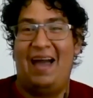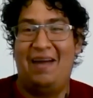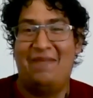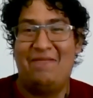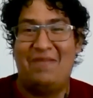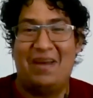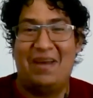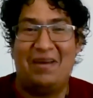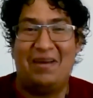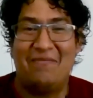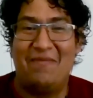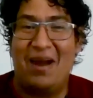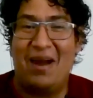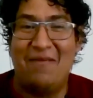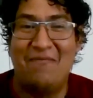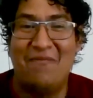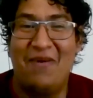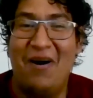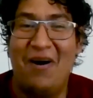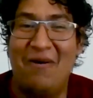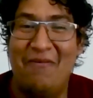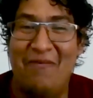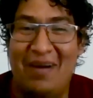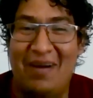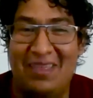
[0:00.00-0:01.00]
mean, my
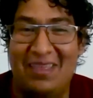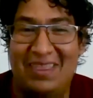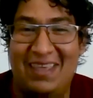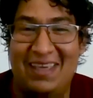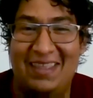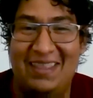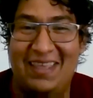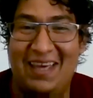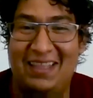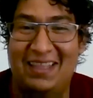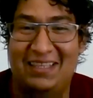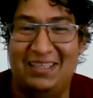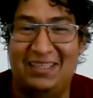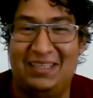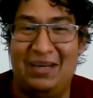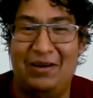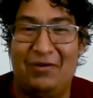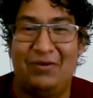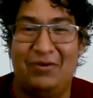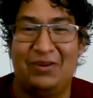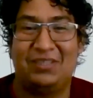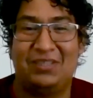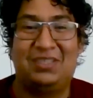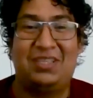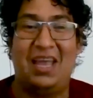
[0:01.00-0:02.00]
mom, I think that she
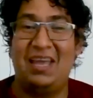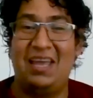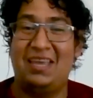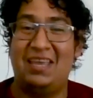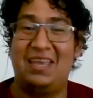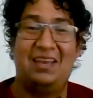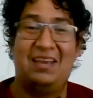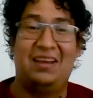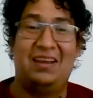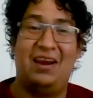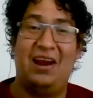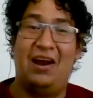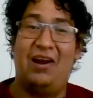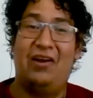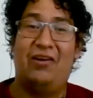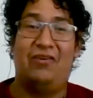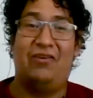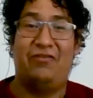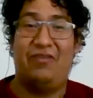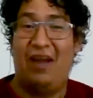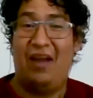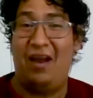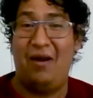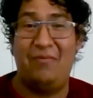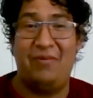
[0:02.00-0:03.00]
was taking care
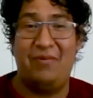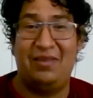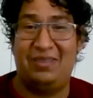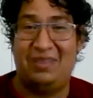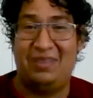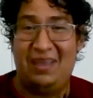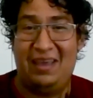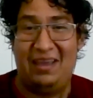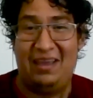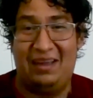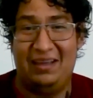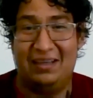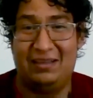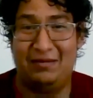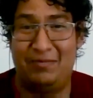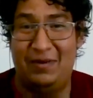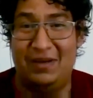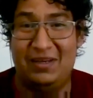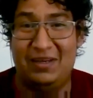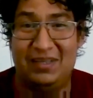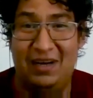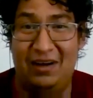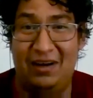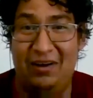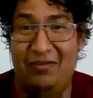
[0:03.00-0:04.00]
of everything,
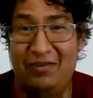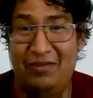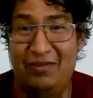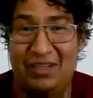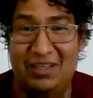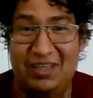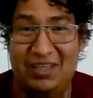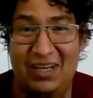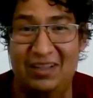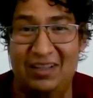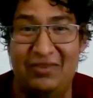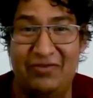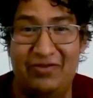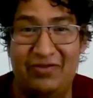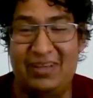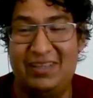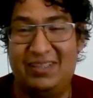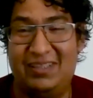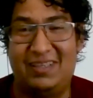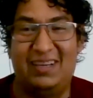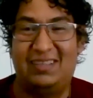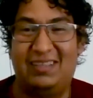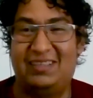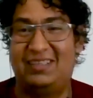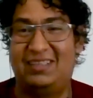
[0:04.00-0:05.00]
especially of
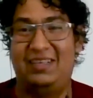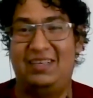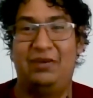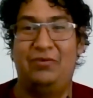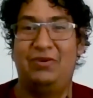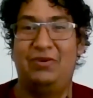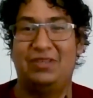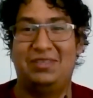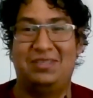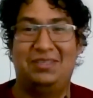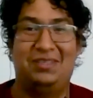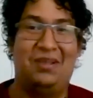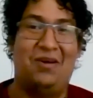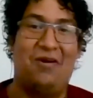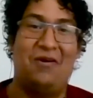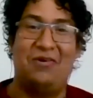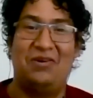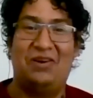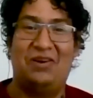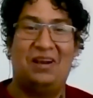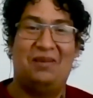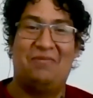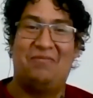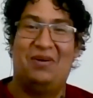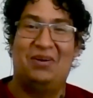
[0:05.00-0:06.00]
children, and she was not
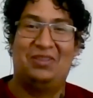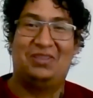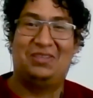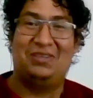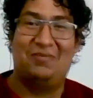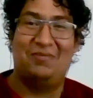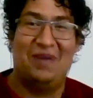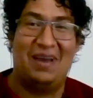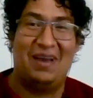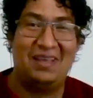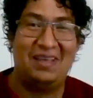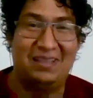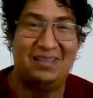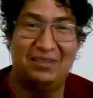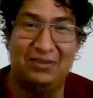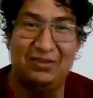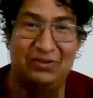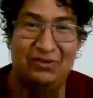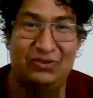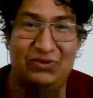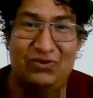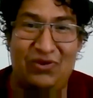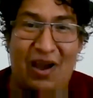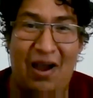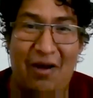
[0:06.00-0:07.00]
really motivated
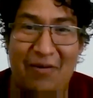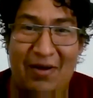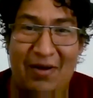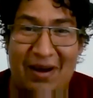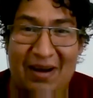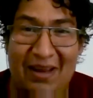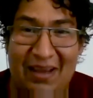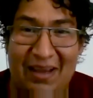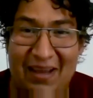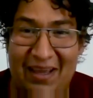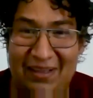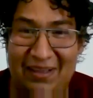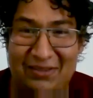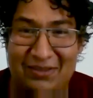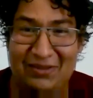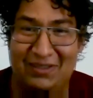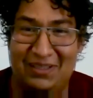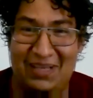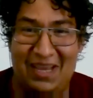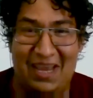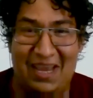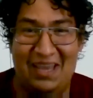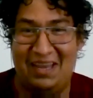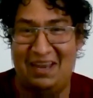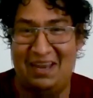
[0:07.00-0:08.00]
to traveling and to
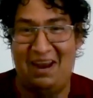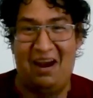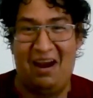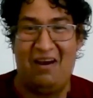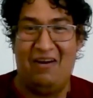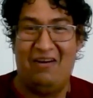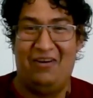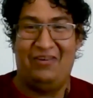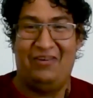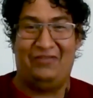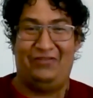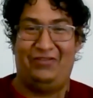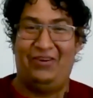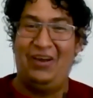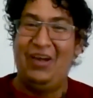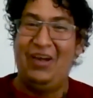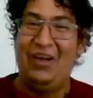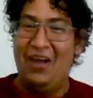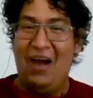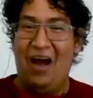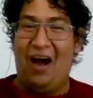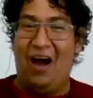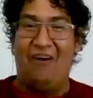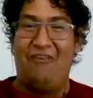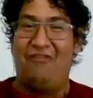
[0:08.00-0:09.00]
take care
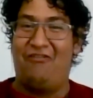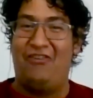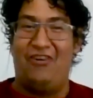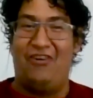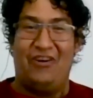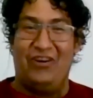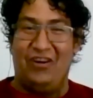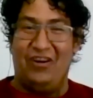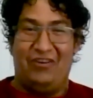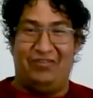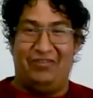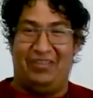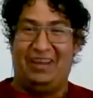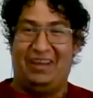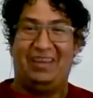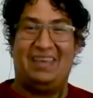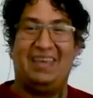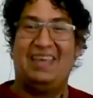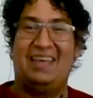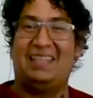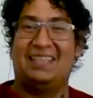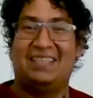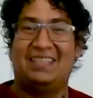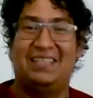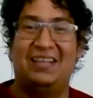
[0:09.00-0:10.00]
of four of the
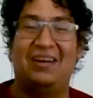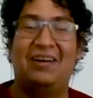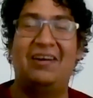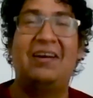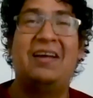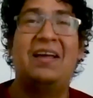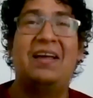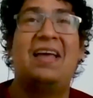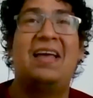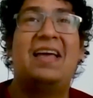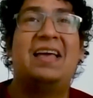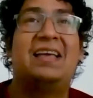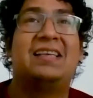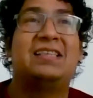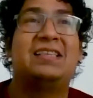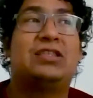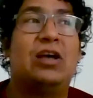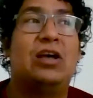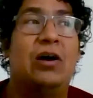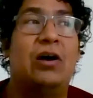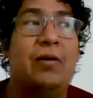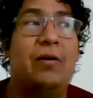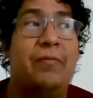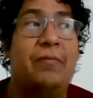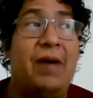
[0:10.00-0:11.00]
kids, no?
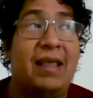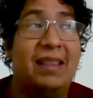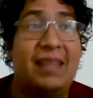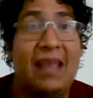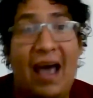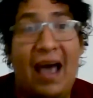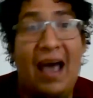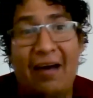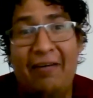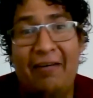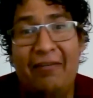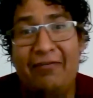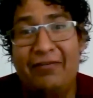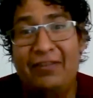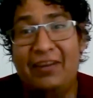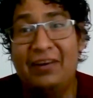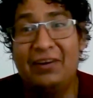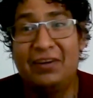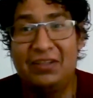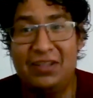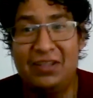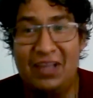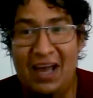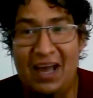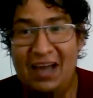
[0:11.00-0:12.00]
So, but after
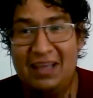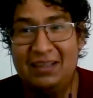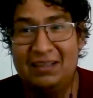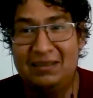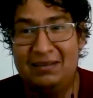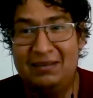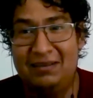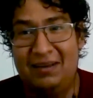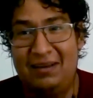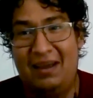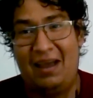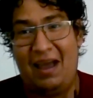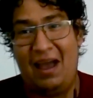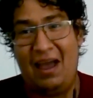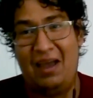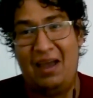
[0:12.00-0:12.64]
that, I